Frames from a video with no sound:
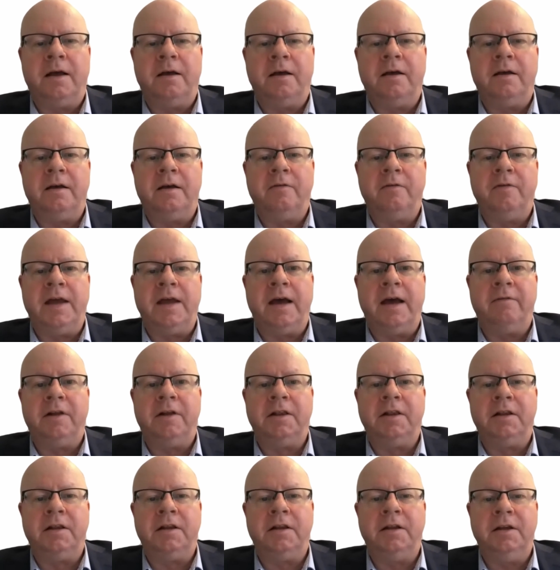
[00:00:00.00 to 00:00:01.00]
Uh, we have
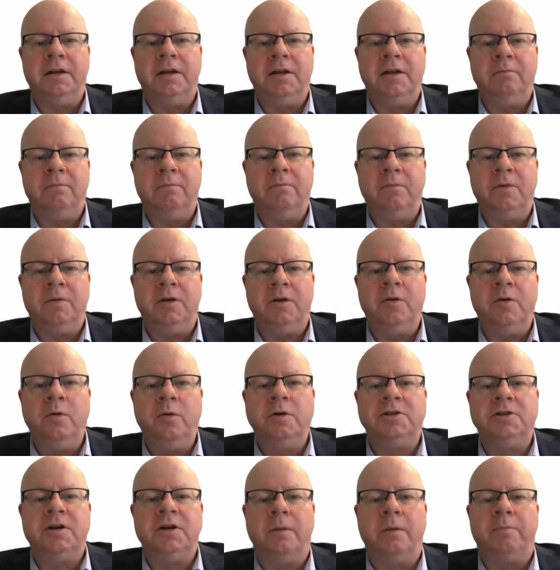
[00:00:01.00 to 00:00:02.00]
a
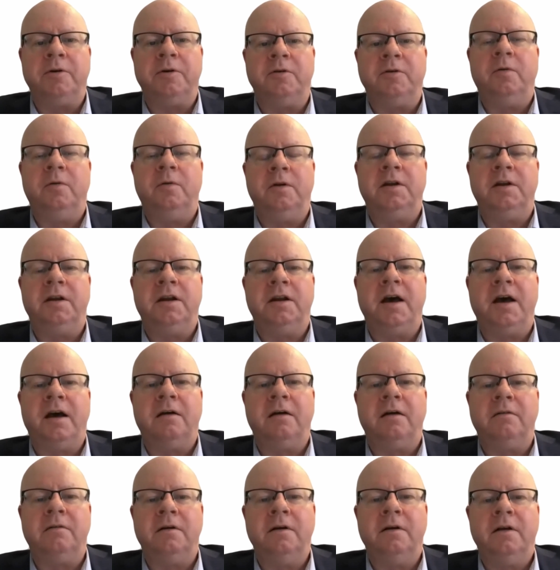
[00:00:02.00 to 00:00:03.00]
huge opportunity
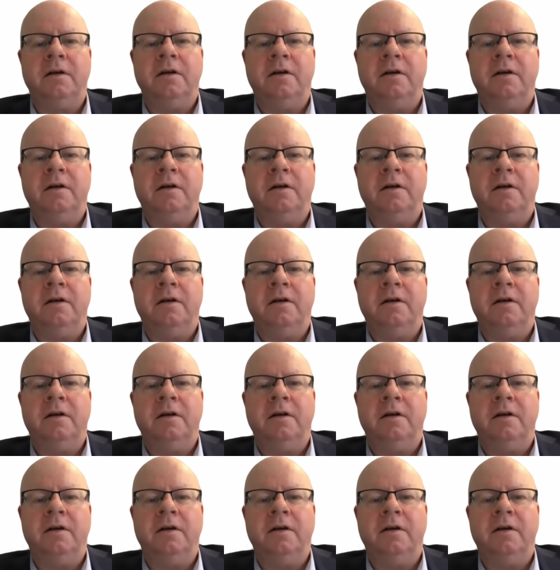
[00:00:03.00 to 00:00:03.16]
now